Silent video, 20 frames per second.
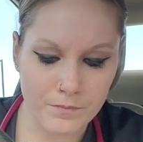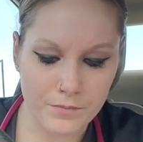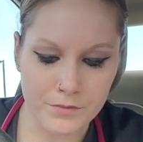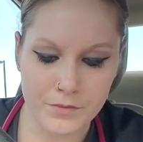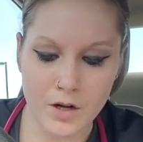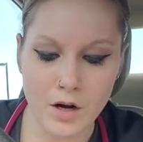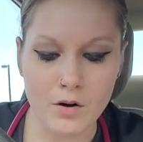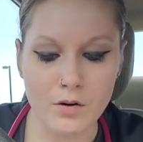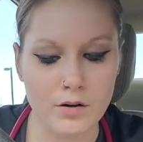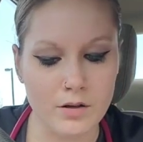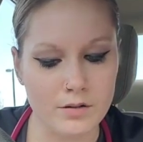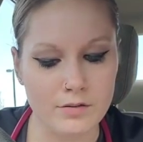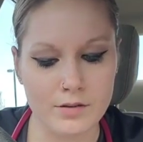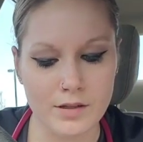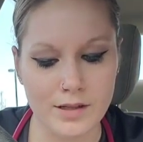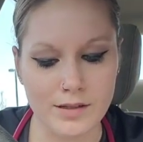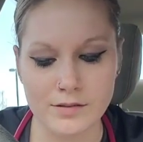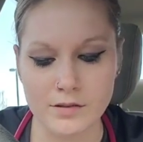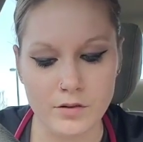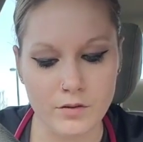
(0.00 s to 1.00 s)
No,
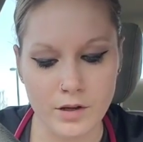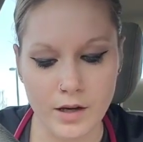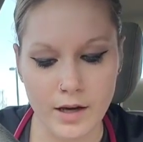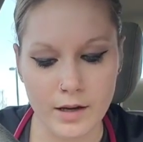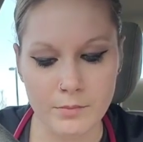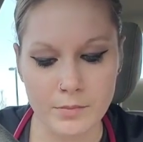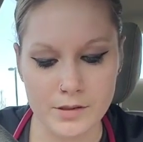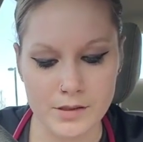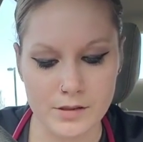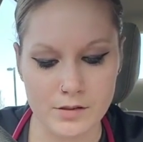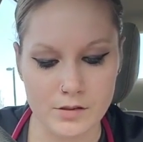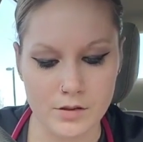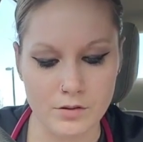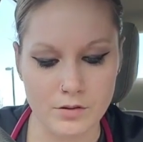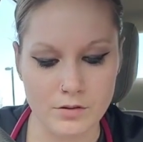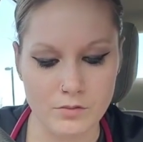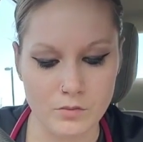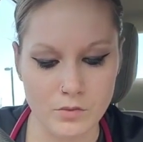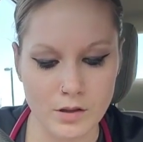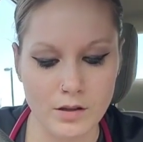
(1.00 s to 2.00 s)
it's okay, Mrs.
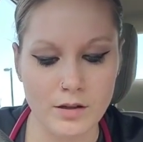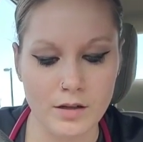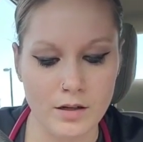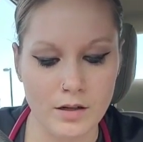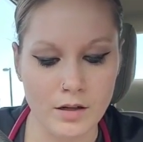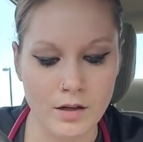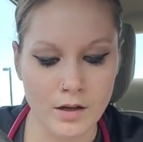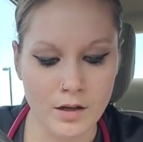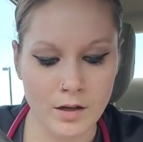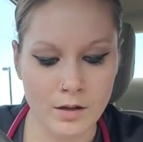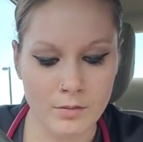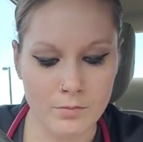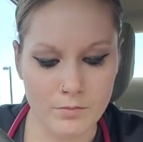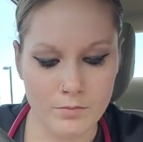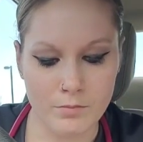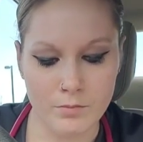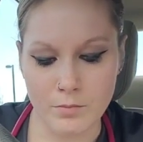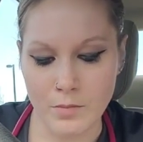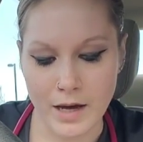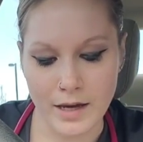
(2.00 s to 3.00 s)
Newton, really.
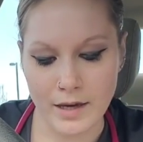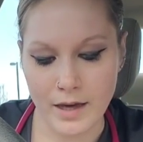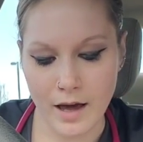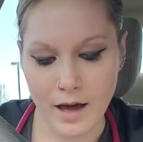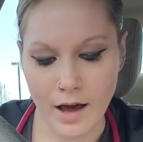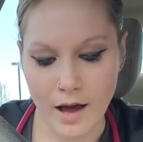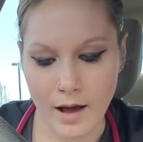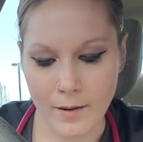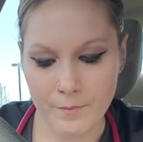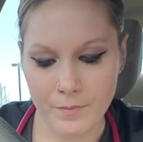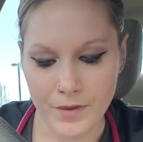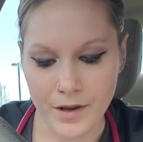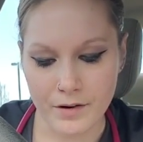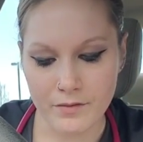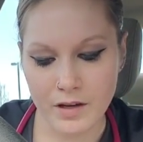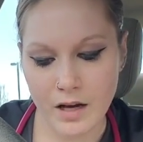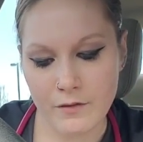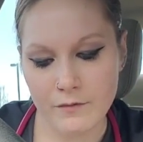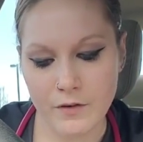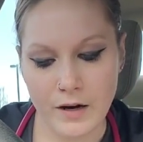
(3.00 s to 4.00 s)
Mike, I, I've
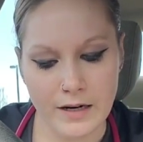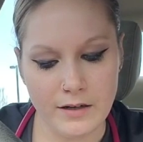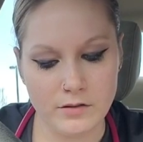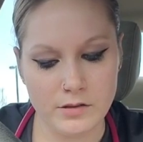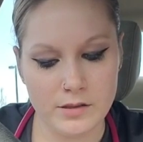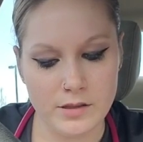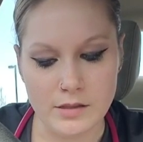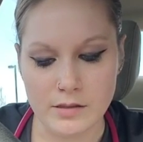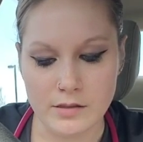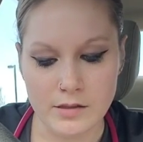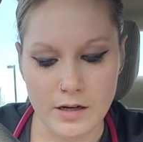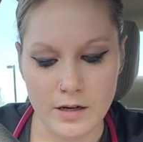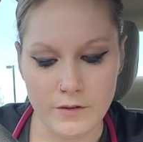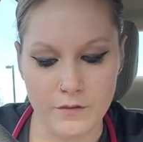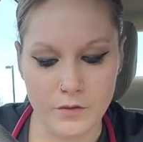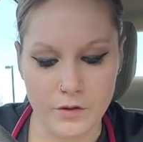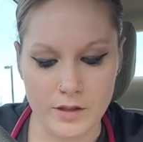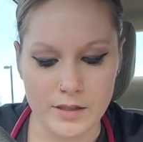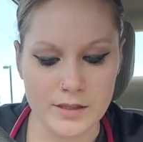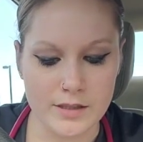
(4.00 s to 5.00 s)
got finals to study
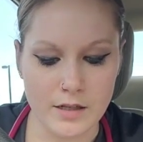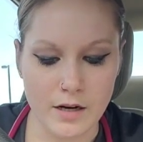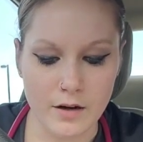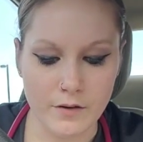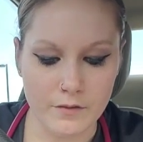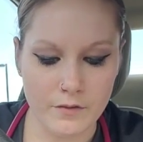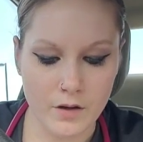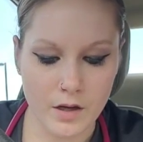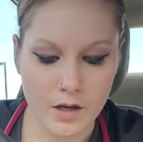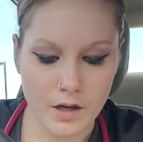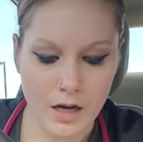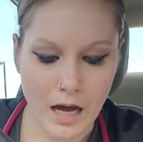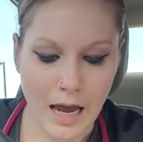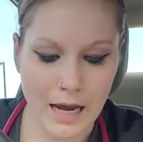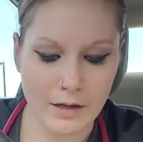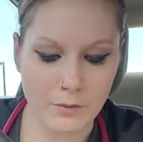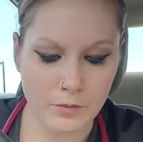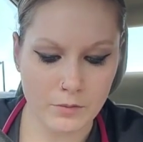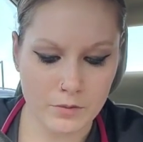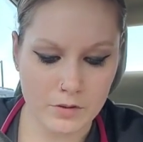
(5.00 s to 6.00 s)
for and stuff.
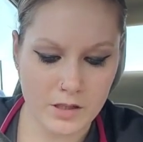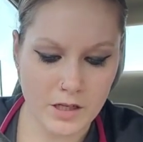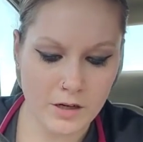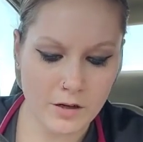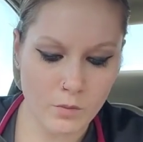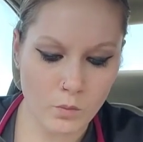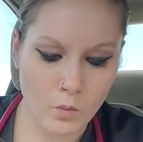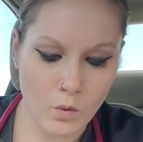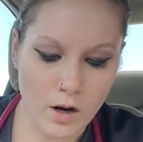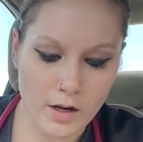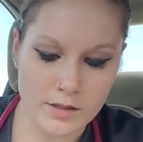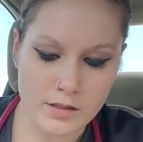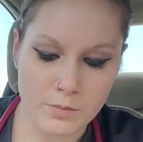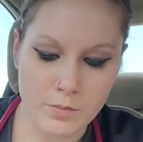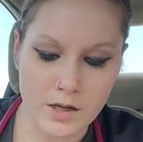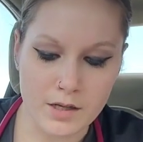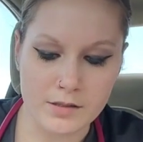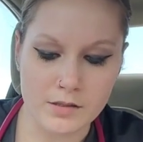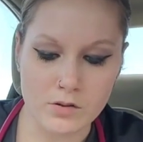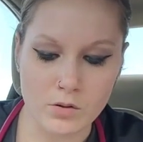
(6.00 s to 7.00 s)
I didn't want to
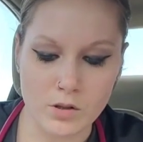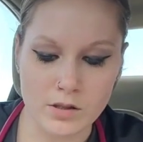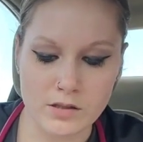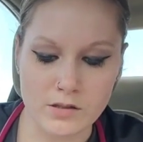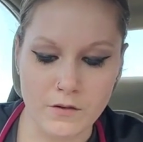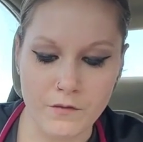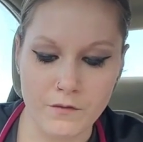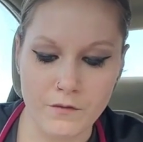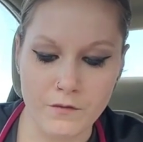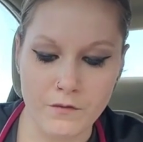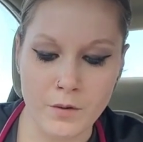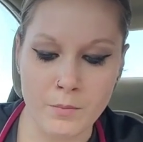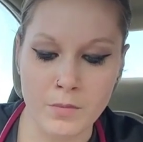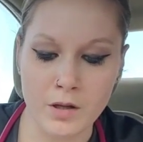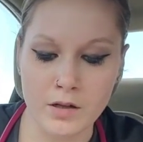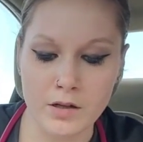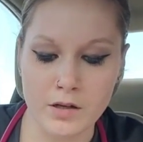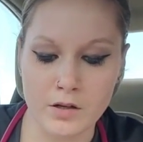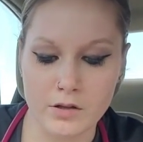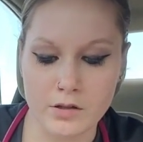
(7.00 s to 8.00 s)
be a source of
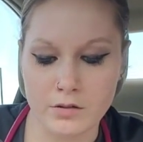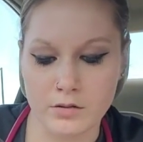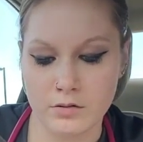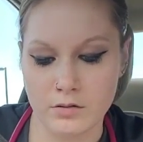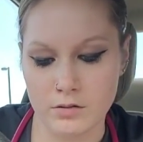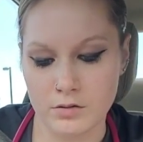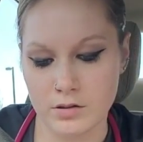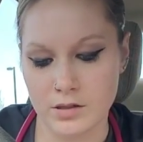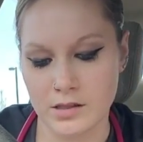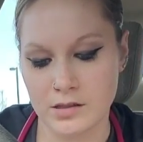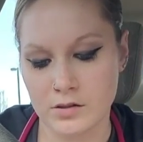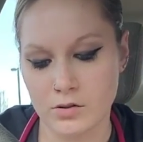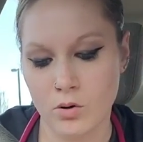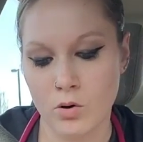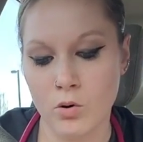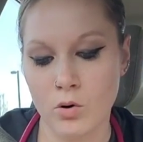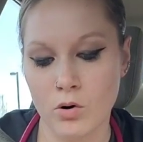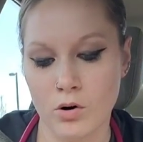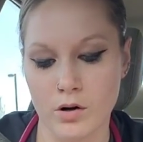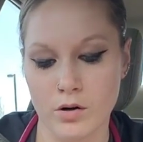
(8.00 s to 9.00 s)
familiar
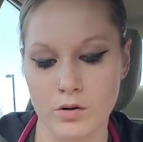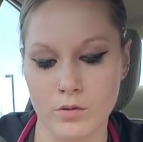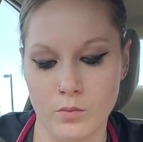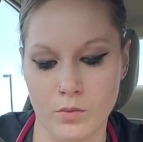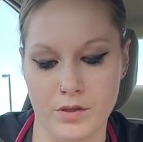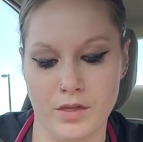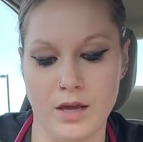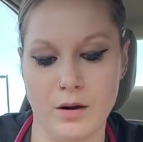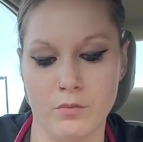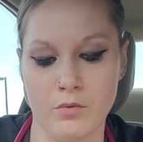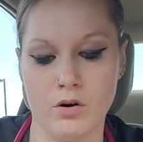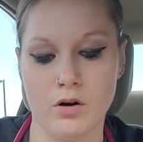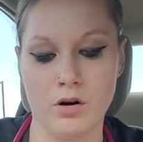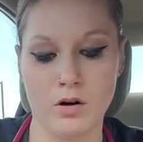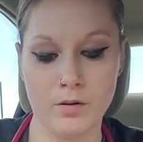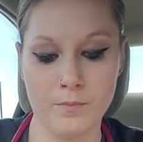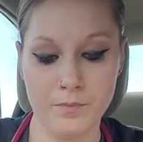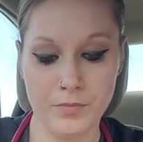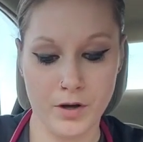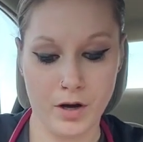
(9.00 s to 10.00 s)
discord when they were
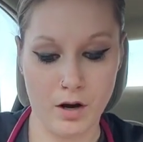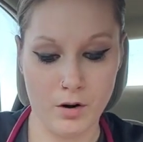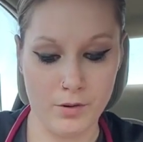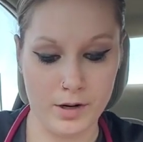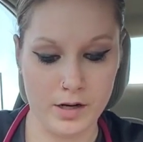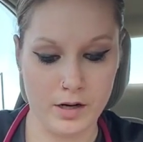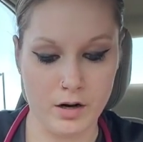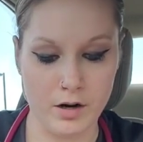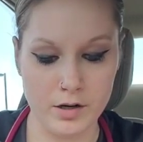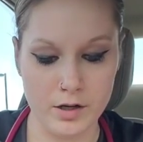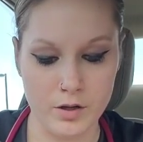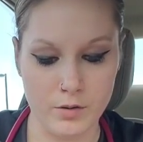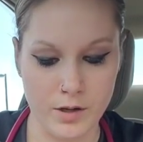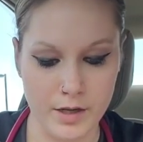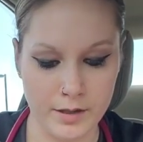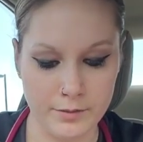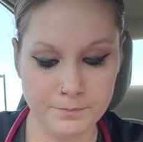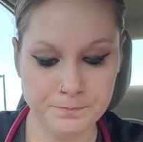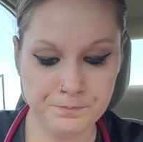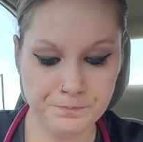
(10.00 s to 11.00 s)
already
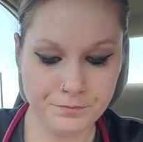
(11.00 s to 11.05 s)
arguing.